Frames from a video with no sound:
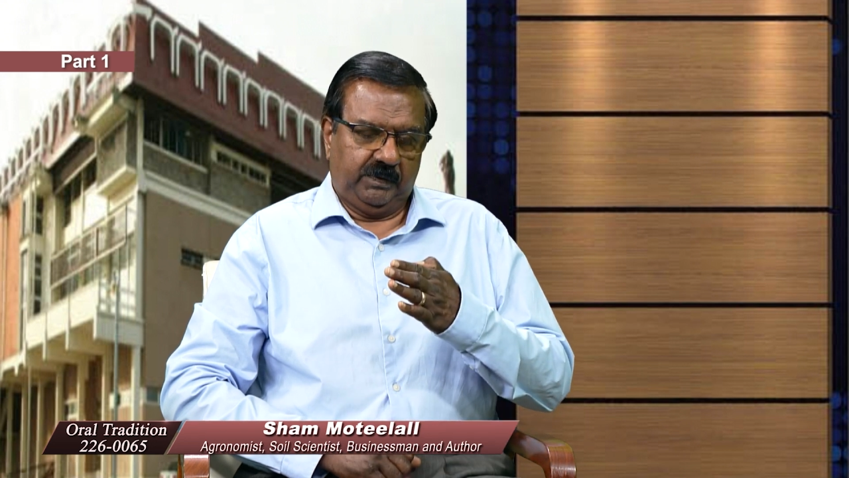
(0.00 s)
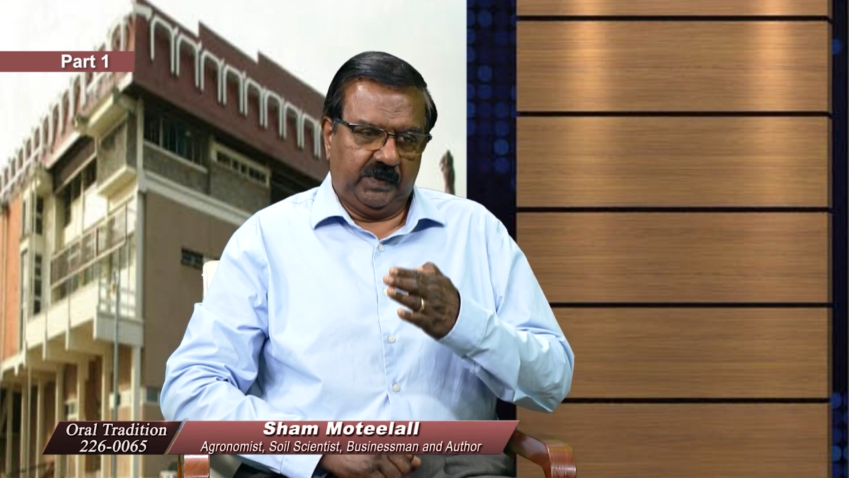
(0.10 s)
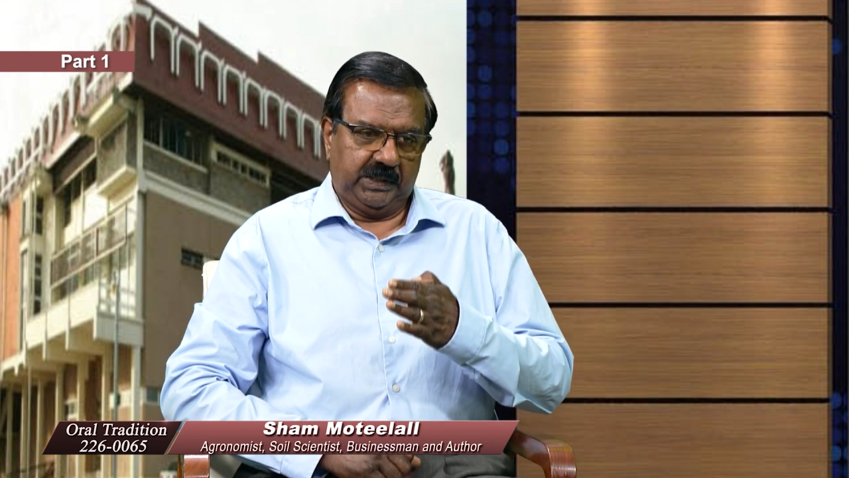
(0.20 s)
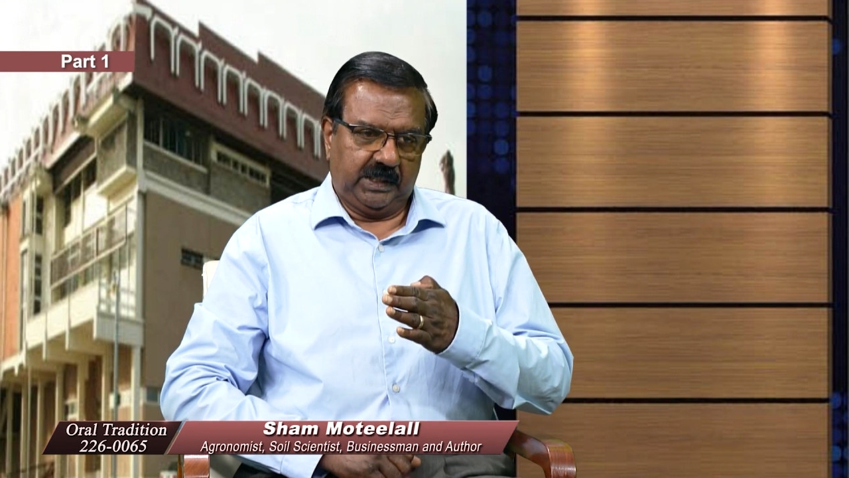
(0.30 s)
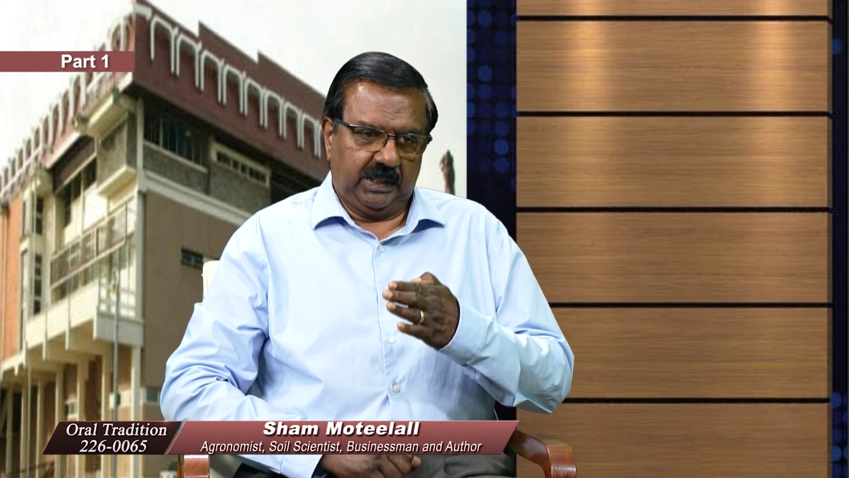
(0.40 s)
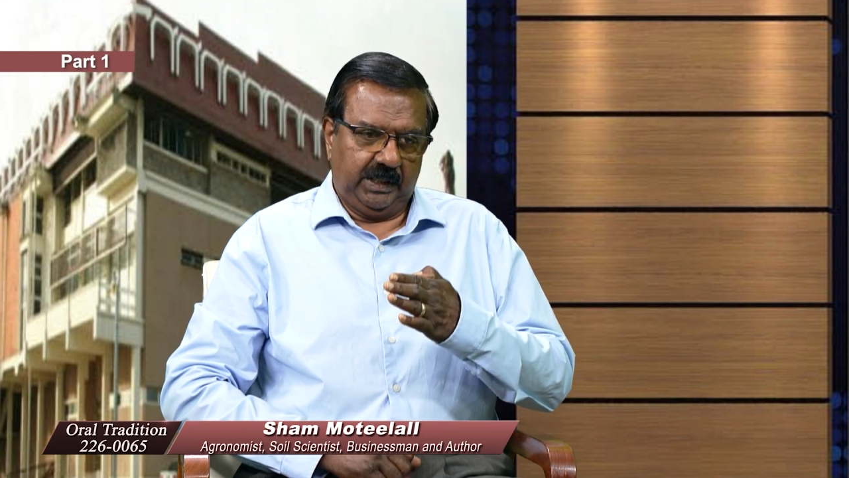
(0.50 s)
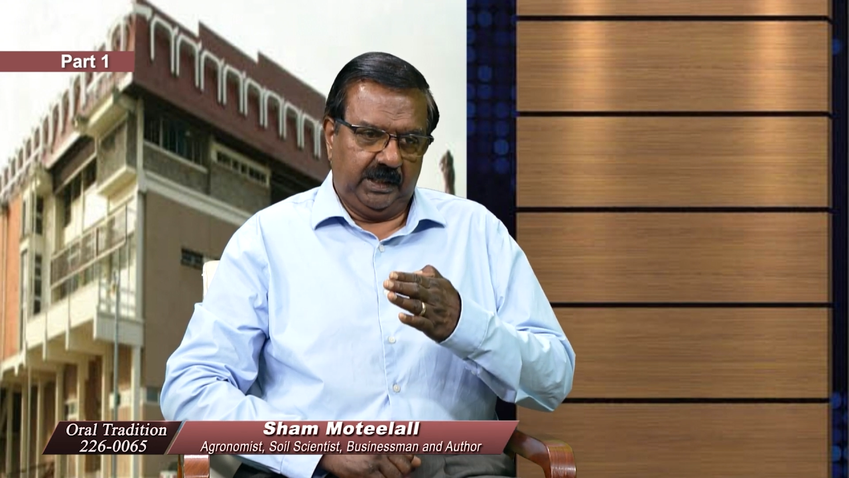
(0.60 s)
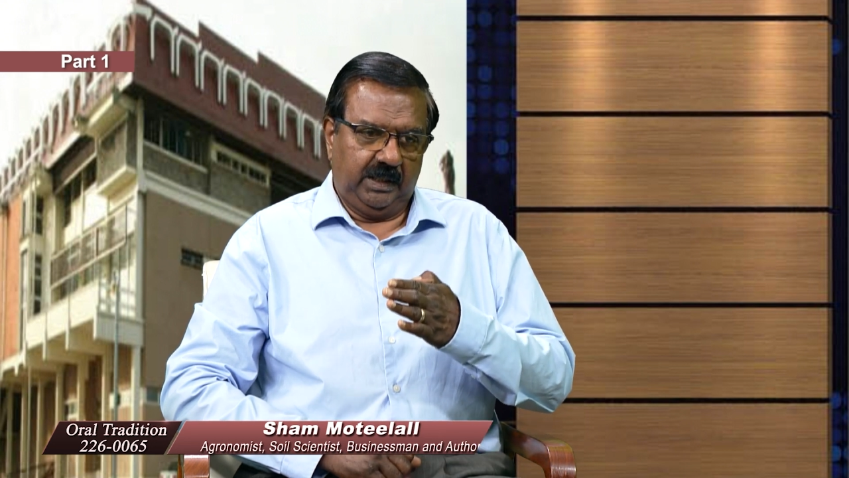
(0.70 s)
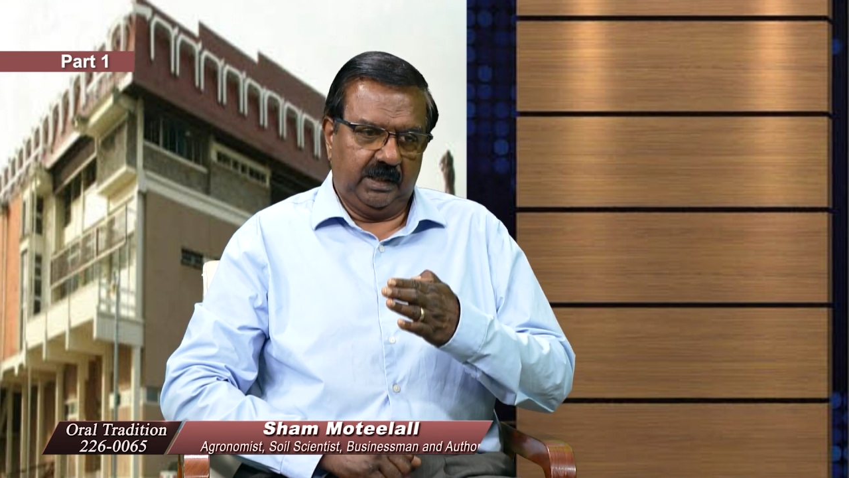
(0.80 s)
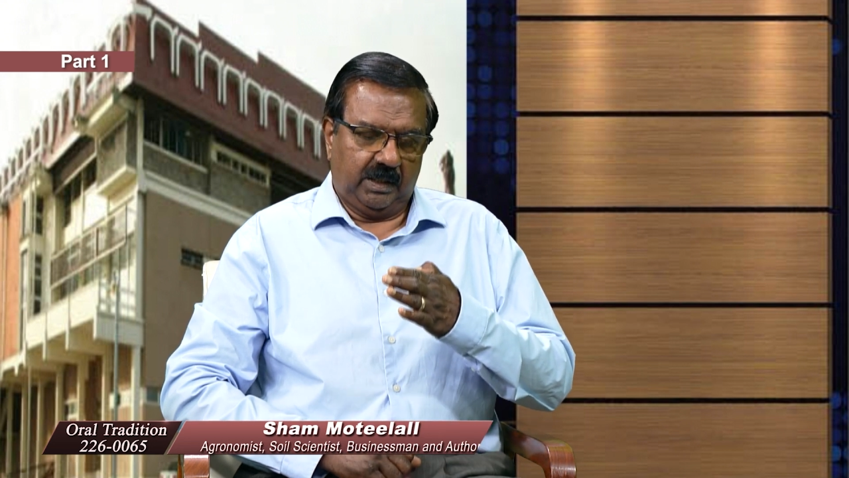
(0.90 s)

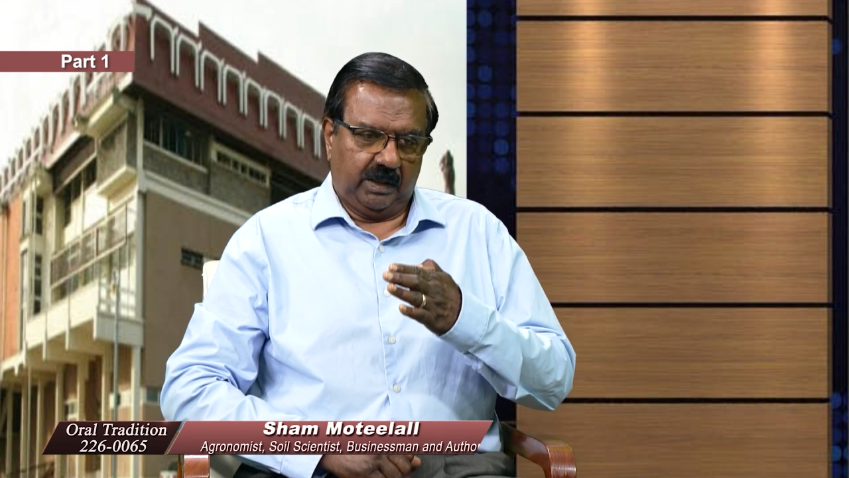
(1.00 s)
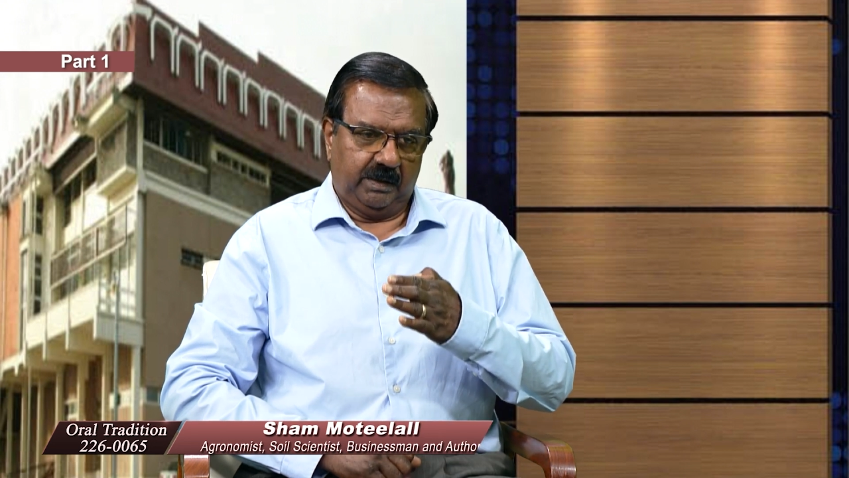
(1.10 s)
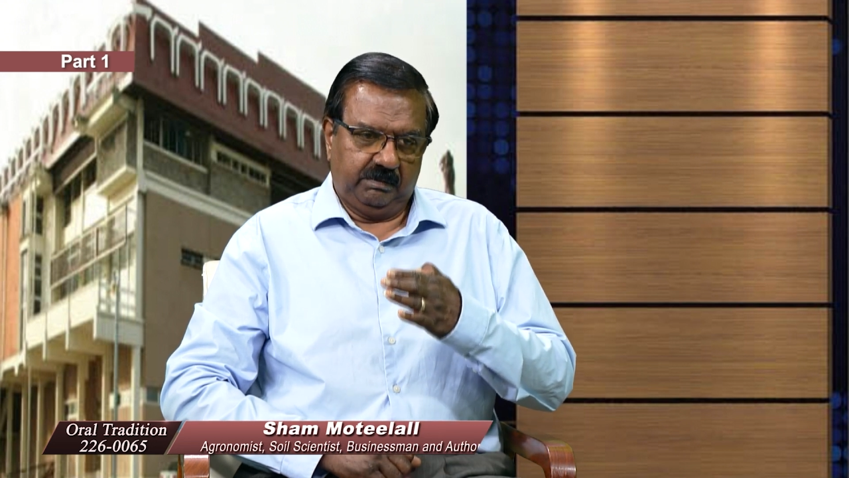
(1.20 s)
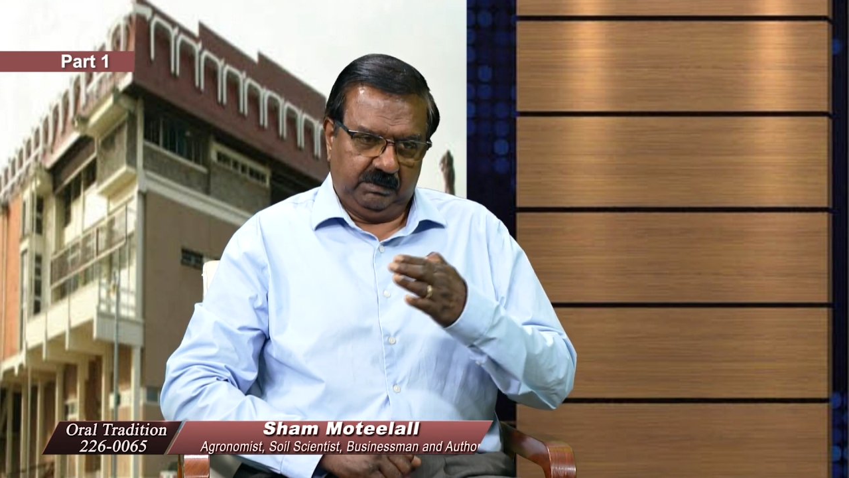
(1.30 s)
physically or